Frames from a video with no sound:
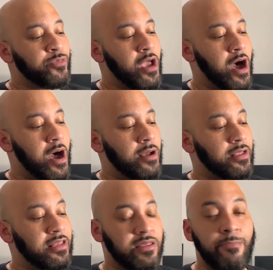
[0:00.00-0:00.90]
The
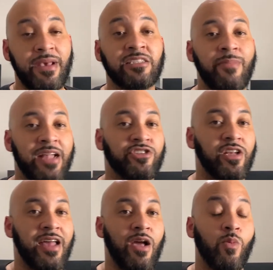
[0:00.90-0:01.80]
mismatch
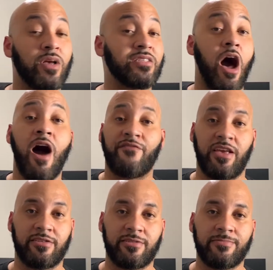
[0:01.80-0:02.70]
tonight was
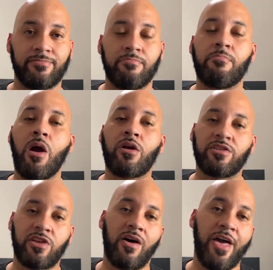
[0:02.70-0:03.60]
obvious. Marc
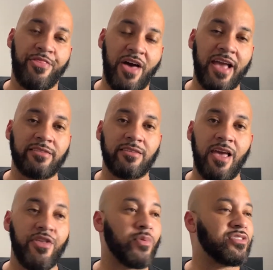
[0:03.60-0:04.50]
Gasol had Theis,
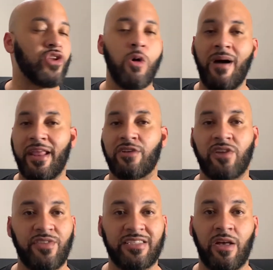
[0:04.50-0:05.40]
and there was nobody else
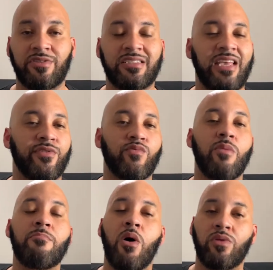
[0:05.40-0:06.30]
on the Celtics even
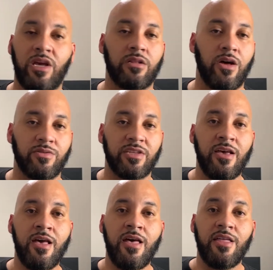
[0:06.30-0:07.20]
remotely close
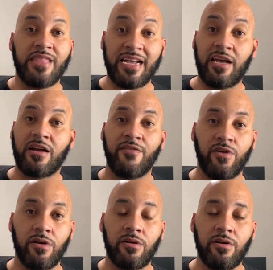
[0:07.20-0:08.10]
that could
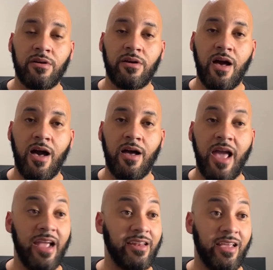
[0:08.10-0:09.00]
cover AD.
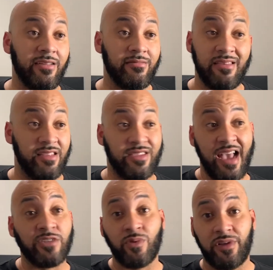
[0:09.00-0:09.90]

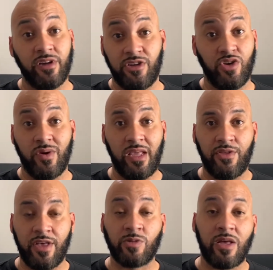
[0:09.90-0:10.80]
Theis really couldn't do it
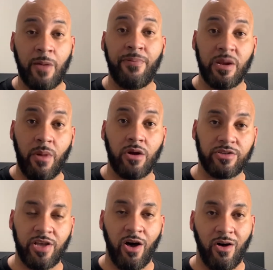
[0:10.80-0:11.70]
either. That's why they put him on
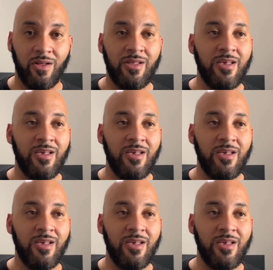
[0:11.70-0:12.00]
Gasol.